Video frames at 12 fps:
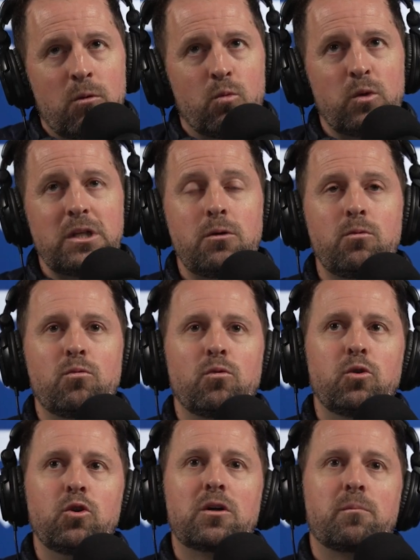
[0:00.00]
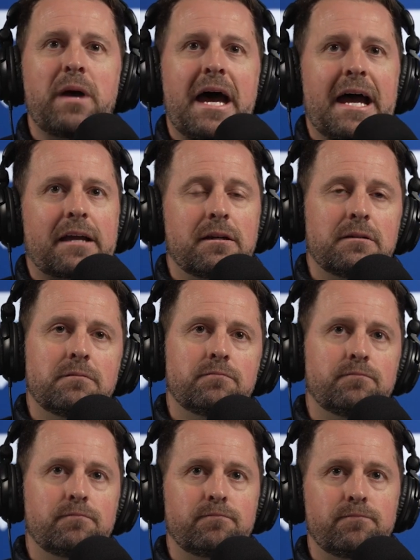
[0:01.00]
When you look back
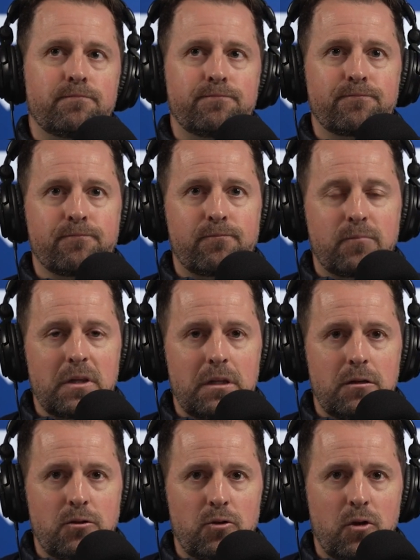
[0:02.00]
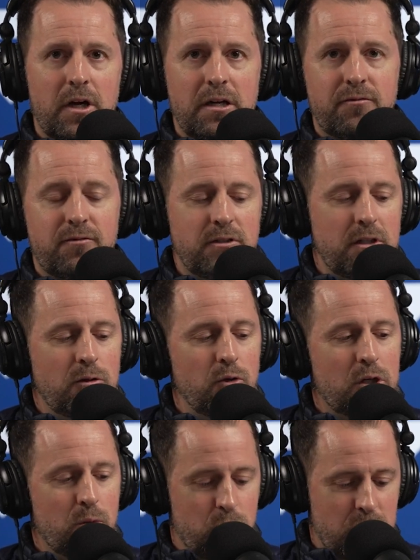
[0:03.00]
in your life and you
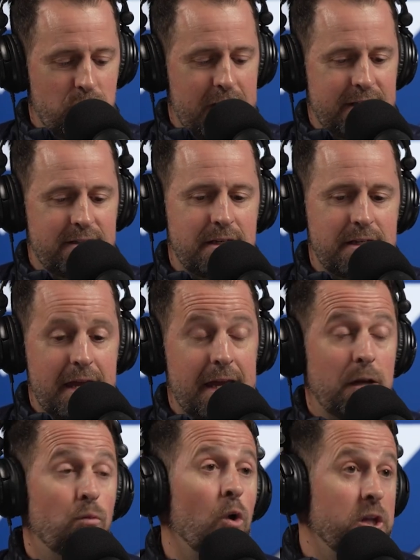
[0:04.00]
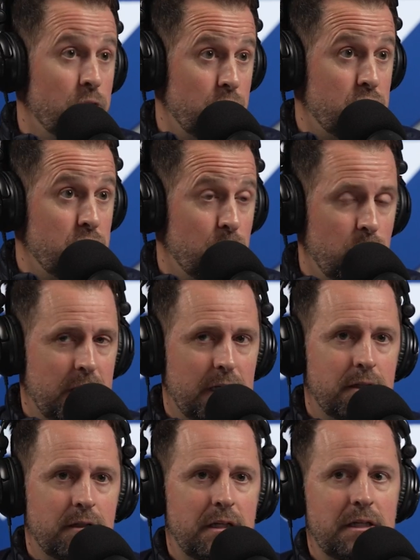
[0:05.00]
look at where you're at today and what you're
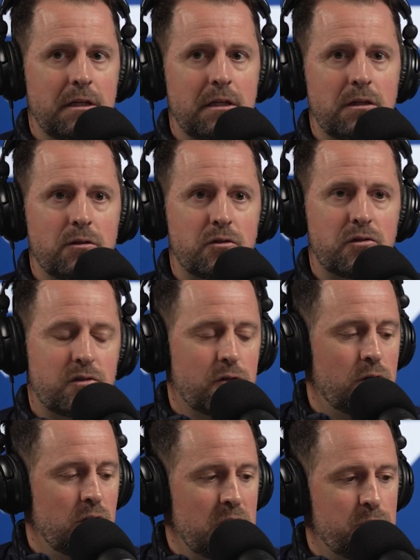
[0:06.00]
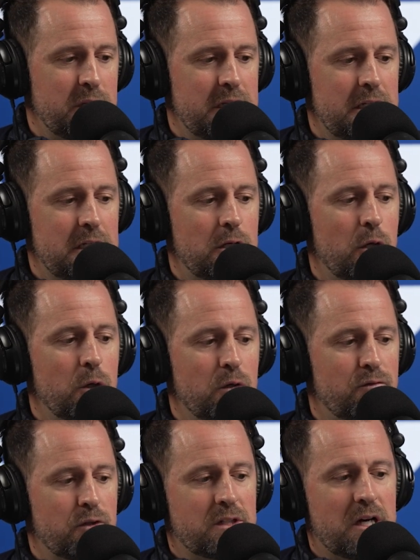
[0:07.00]
doing, and there's certainly been
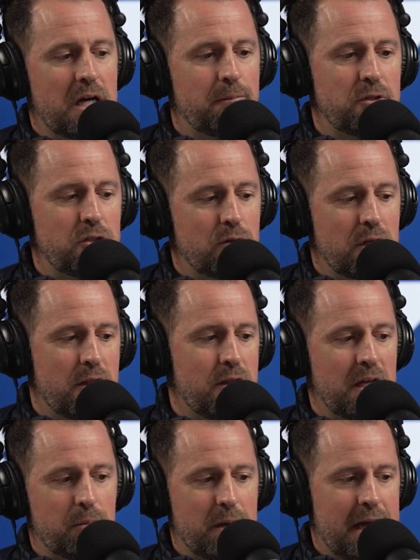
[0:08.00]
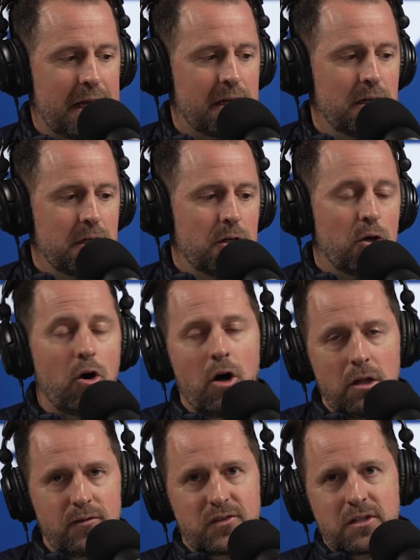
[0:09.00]
over time, as you can think back,
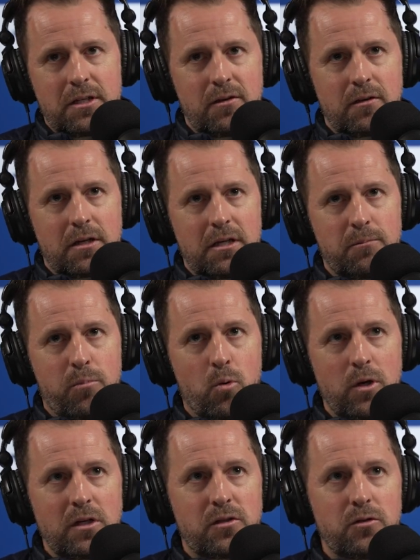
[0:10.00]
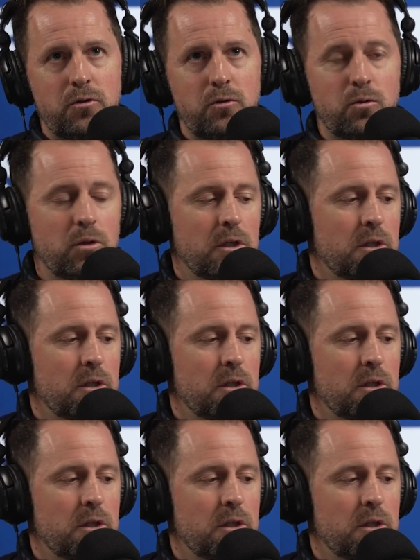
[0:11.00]
all of us can point to